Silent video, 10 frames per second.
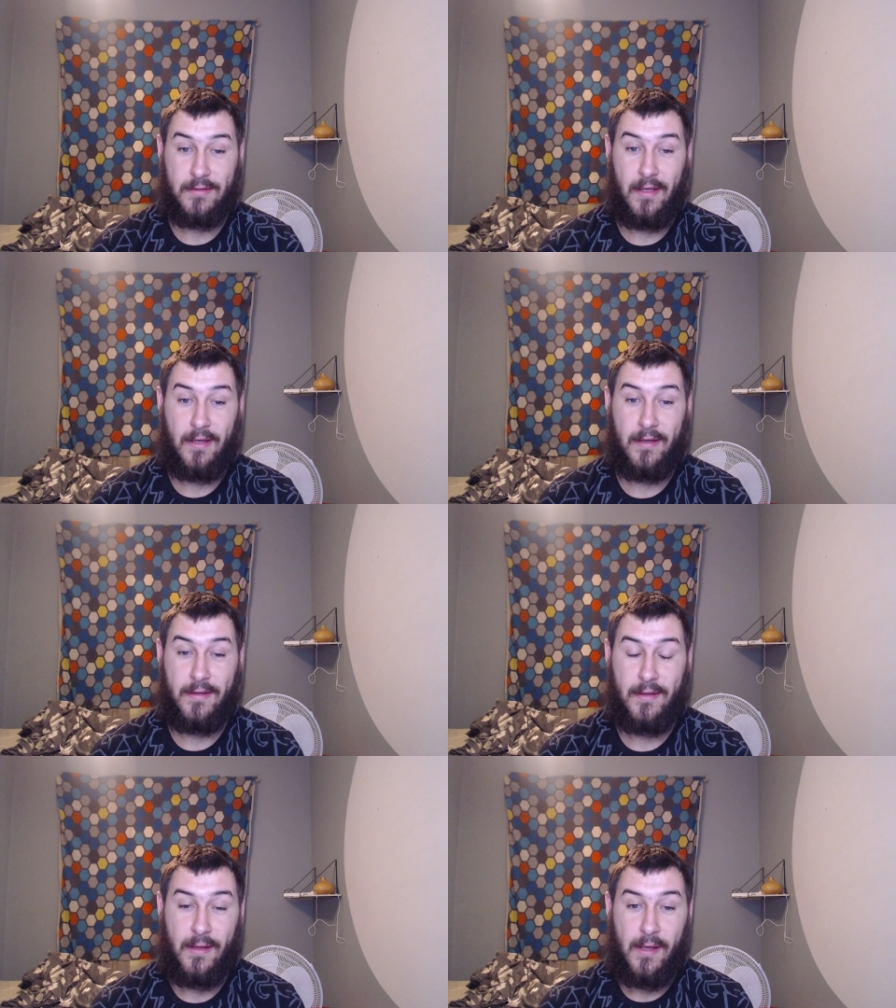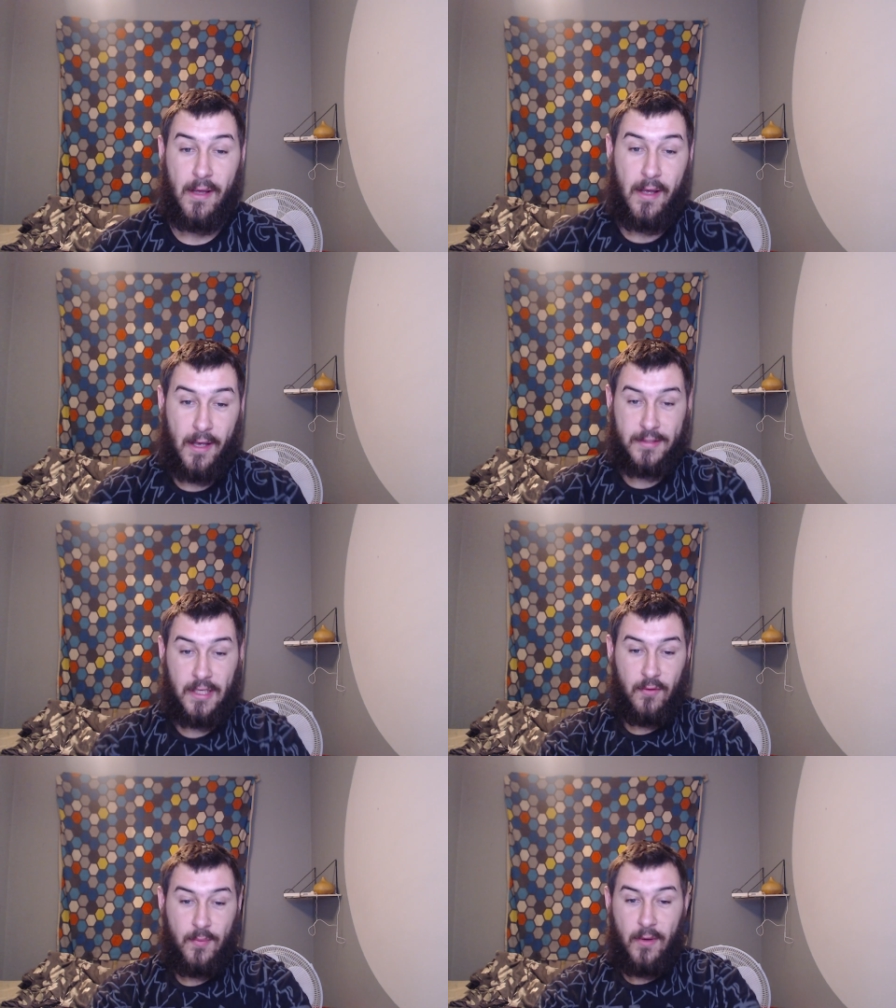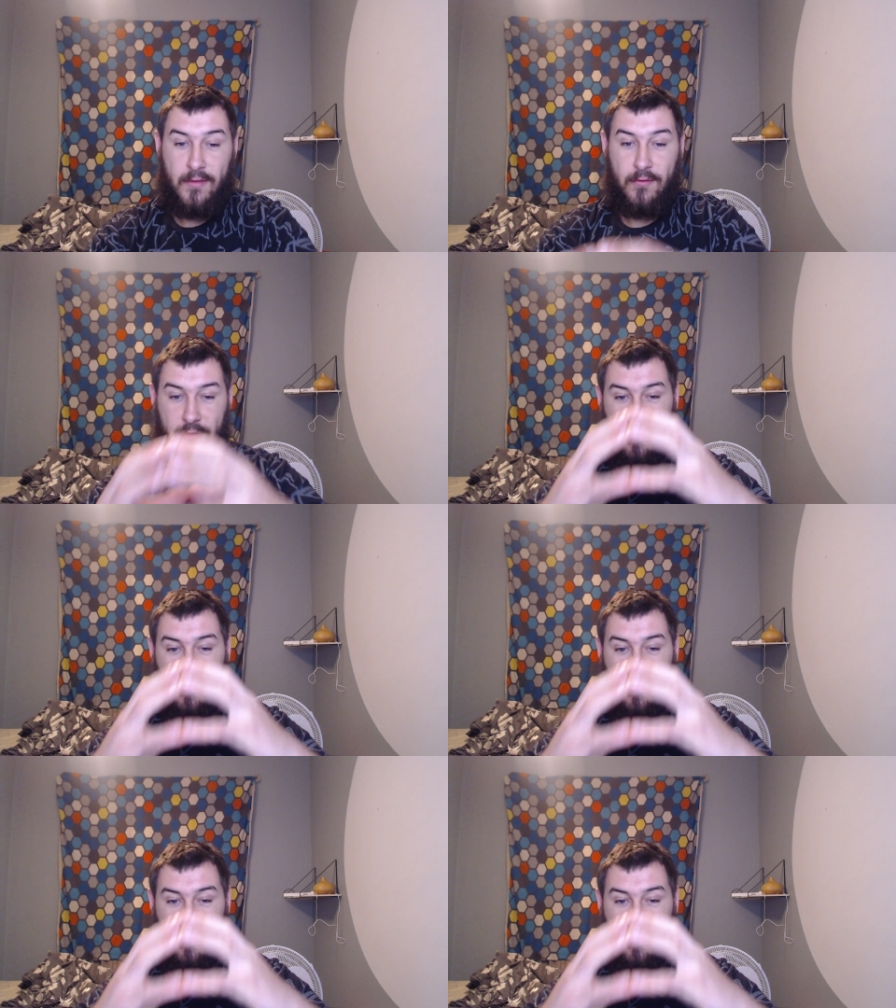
Uh, our savoury pies, which are